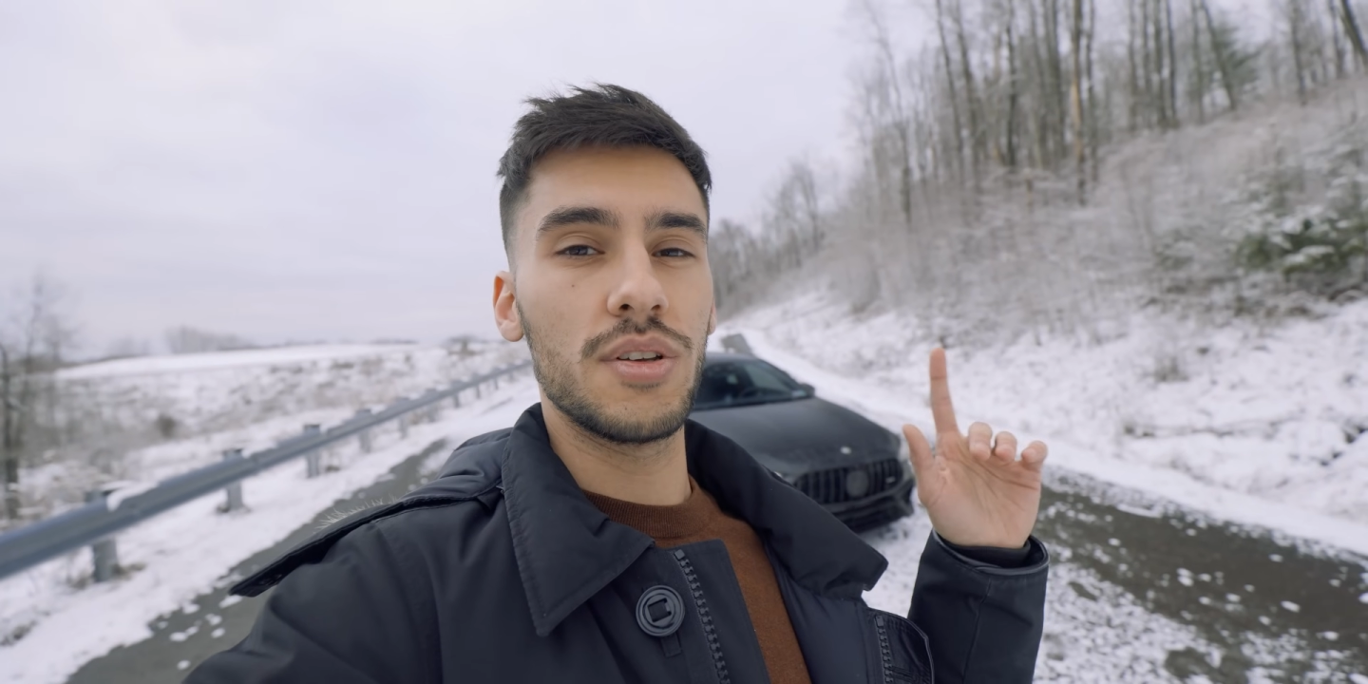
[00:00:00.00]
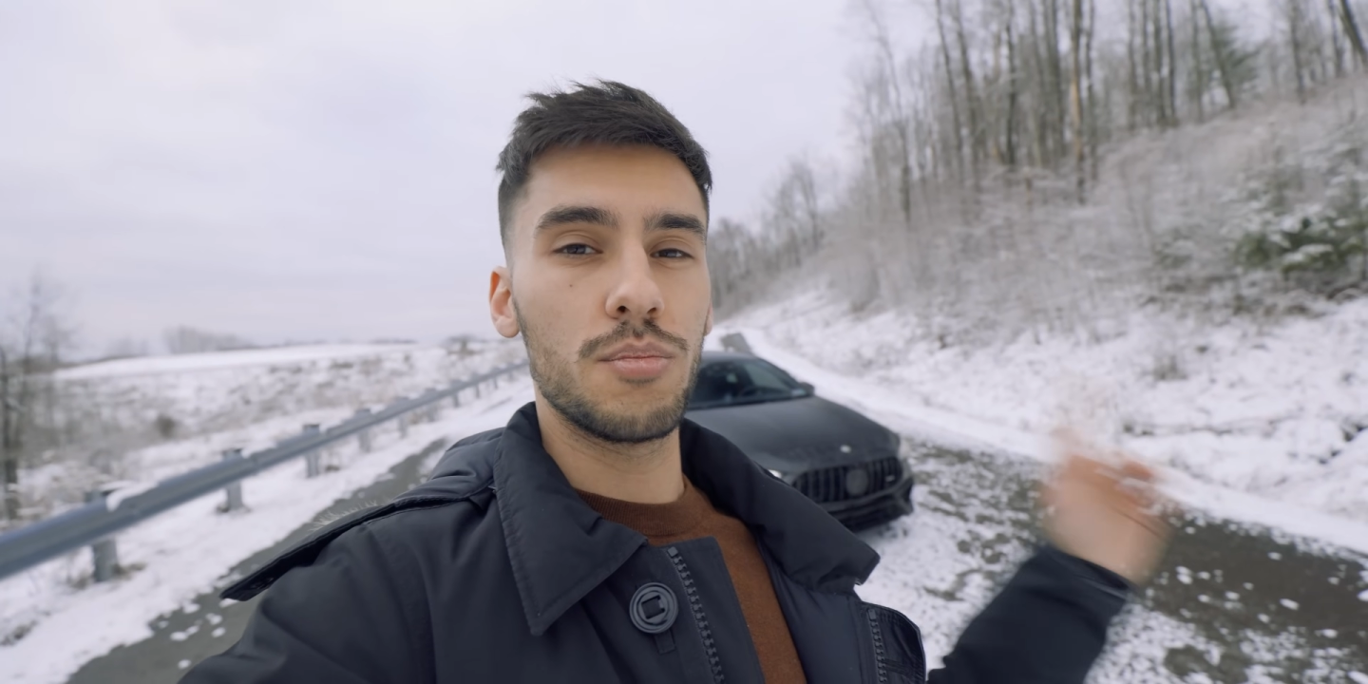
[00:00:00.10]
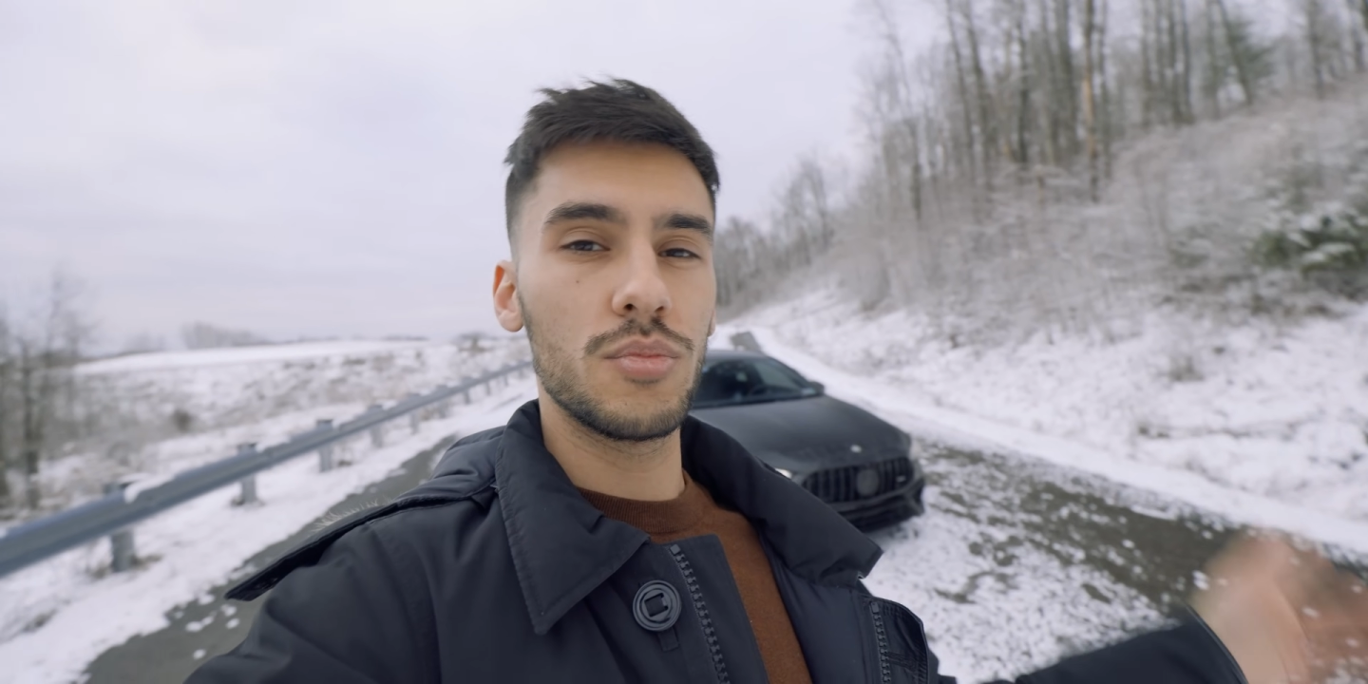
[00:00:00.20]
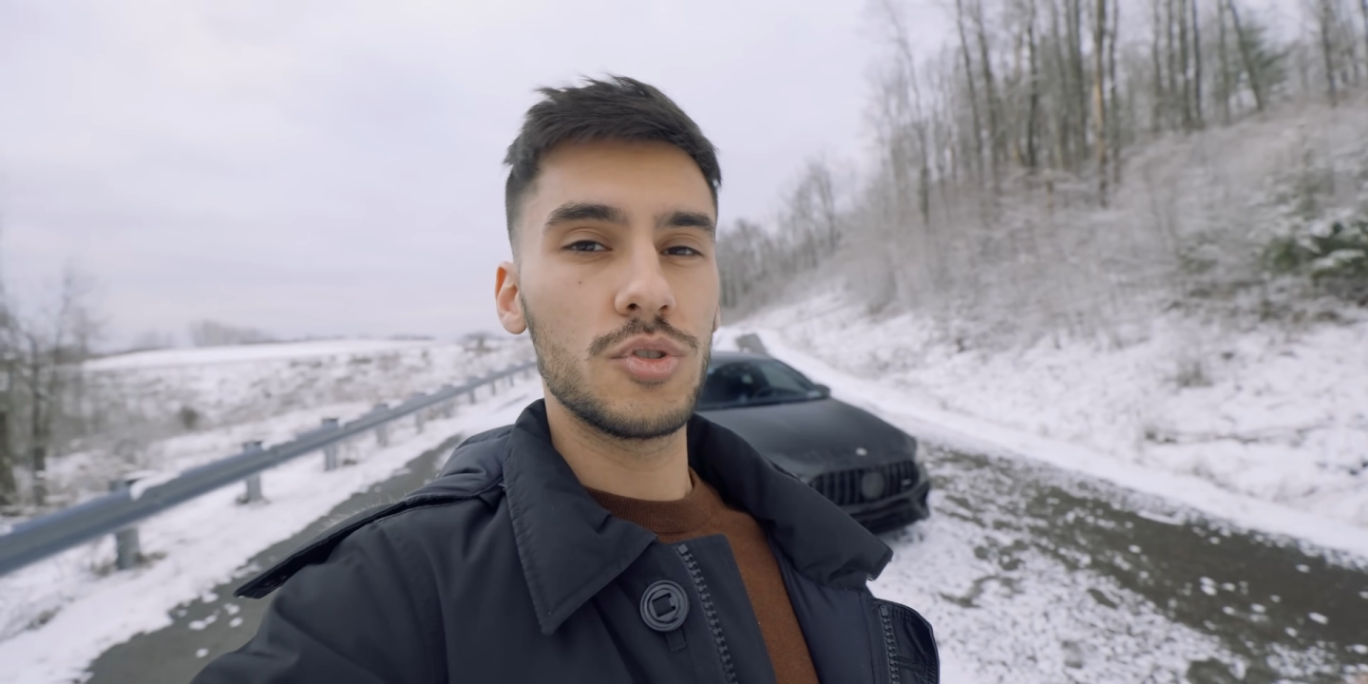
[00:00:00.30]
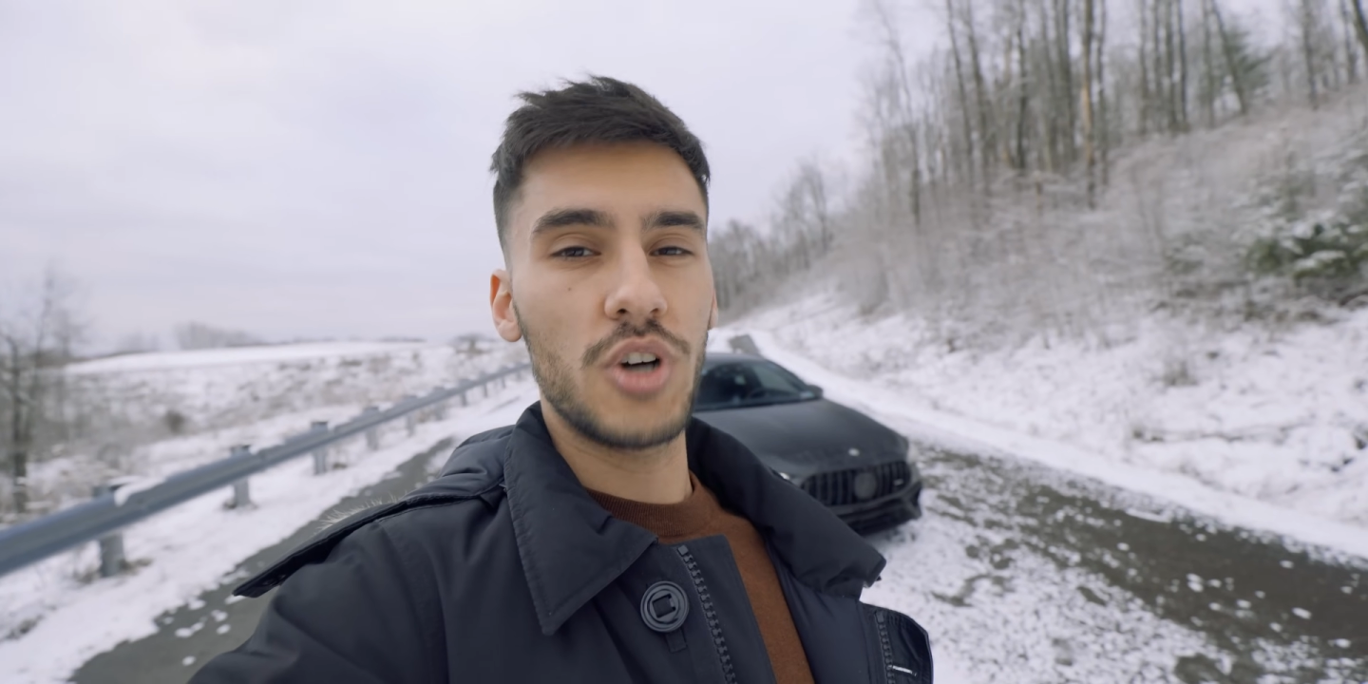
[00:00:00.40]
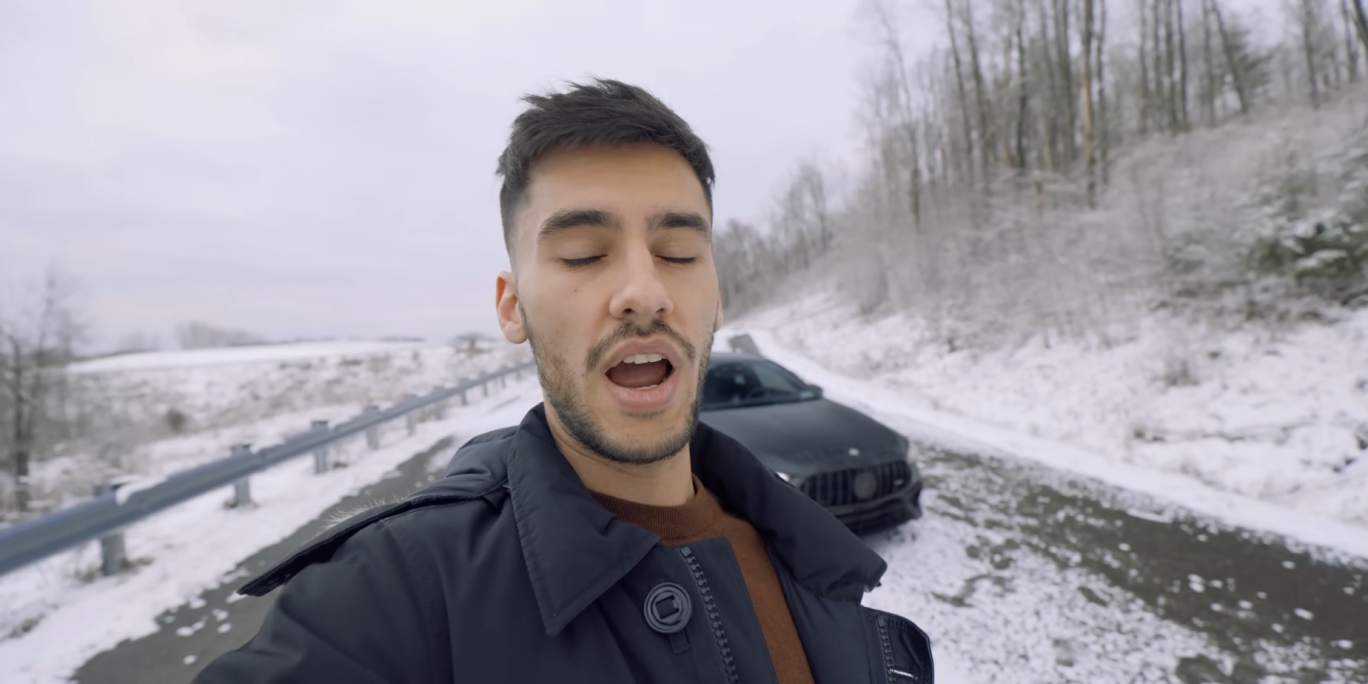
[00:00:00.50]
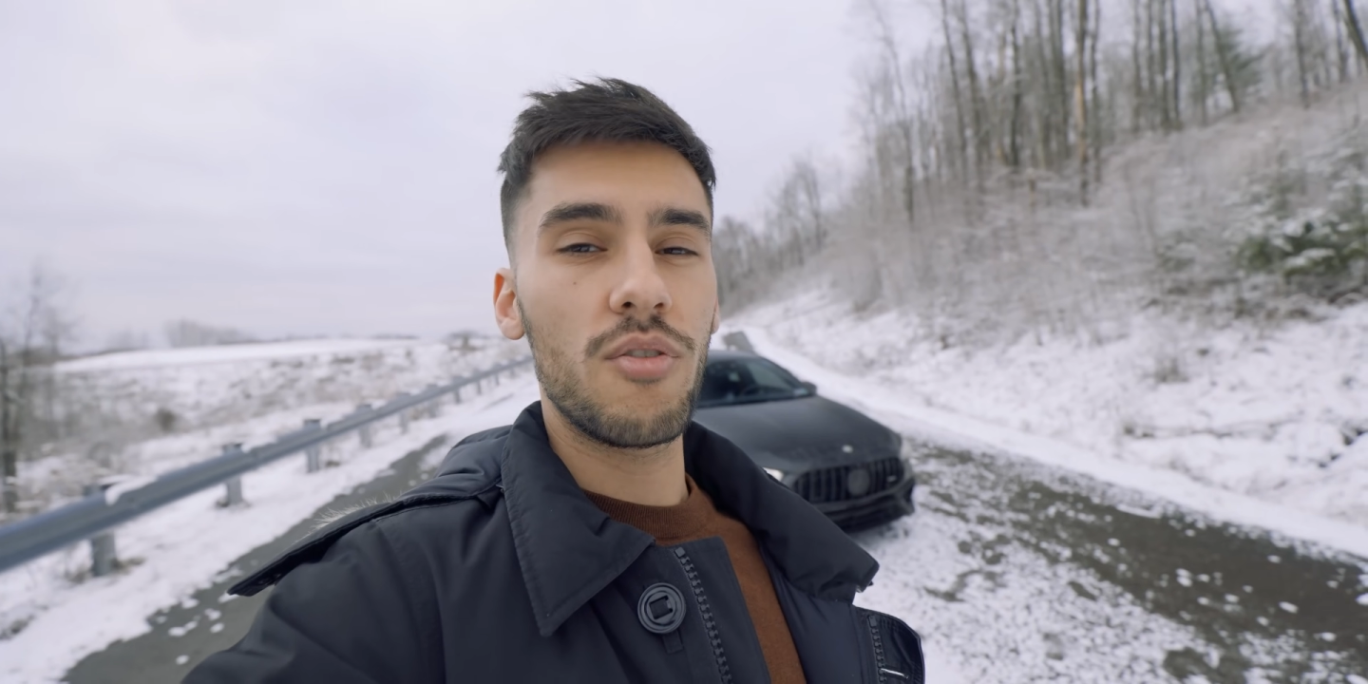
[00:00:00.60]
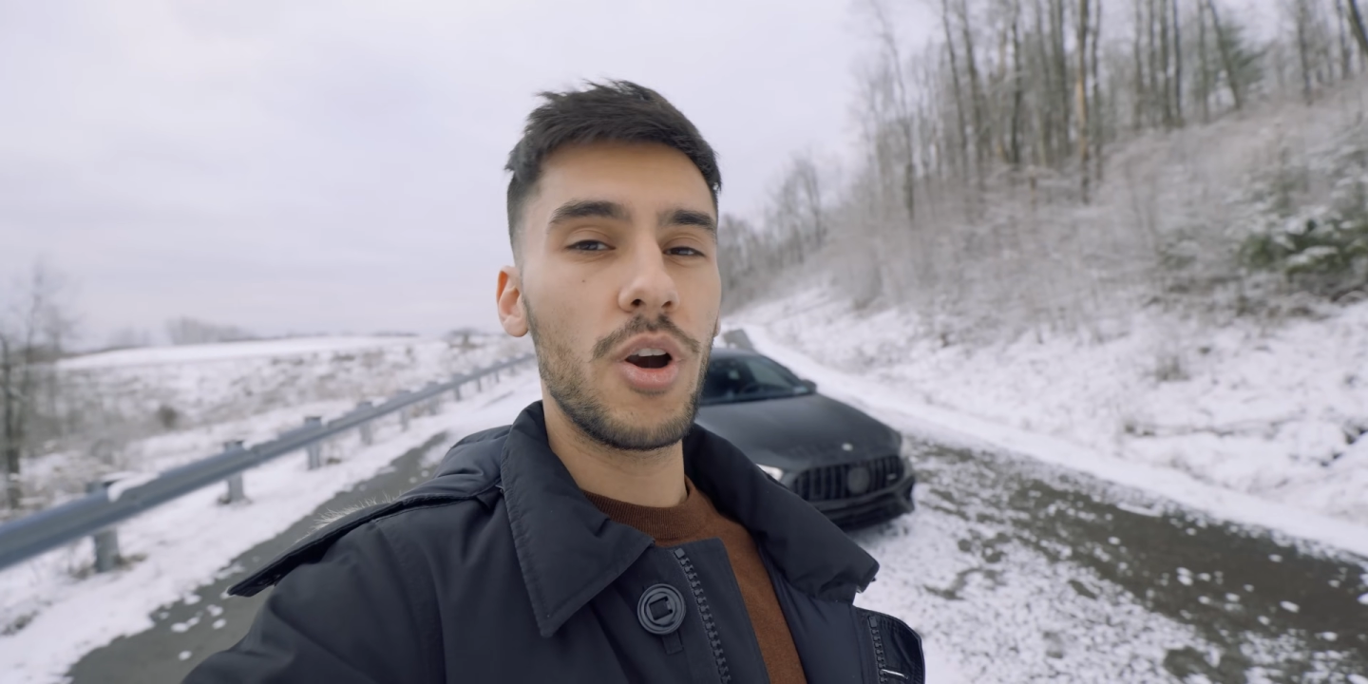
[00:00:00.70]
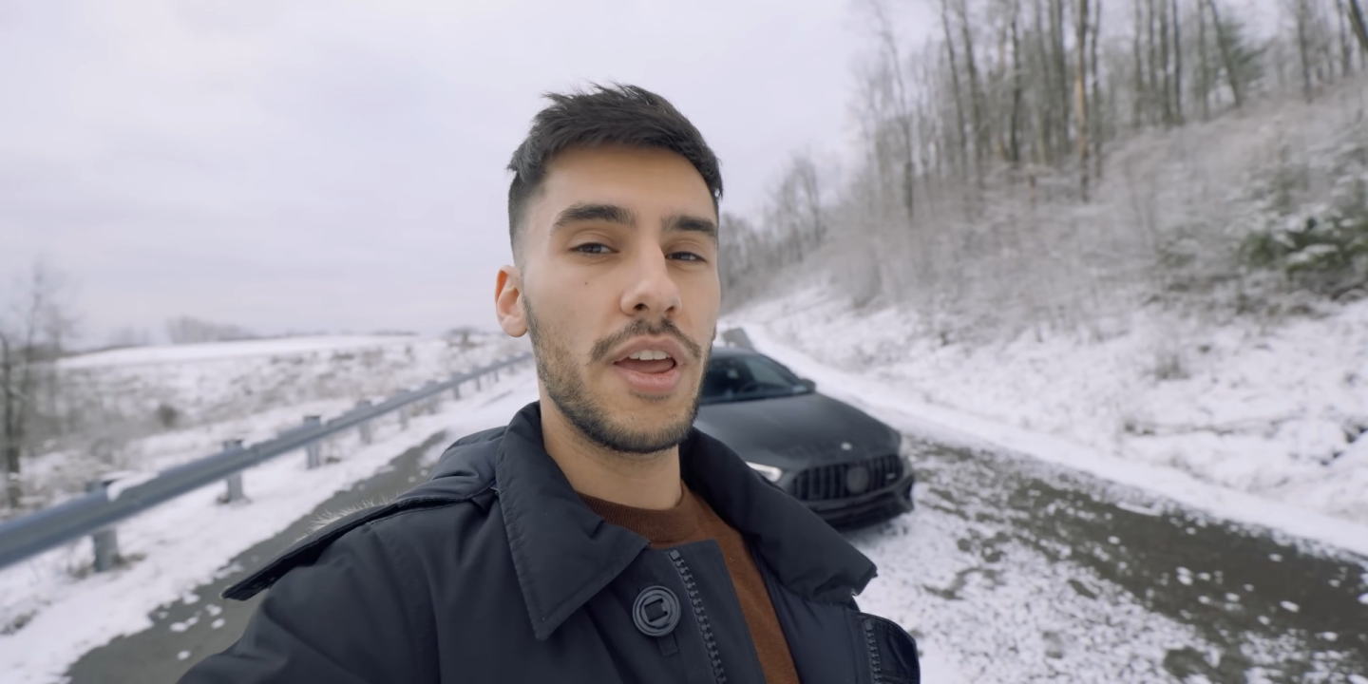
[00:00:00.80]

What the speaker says: the driver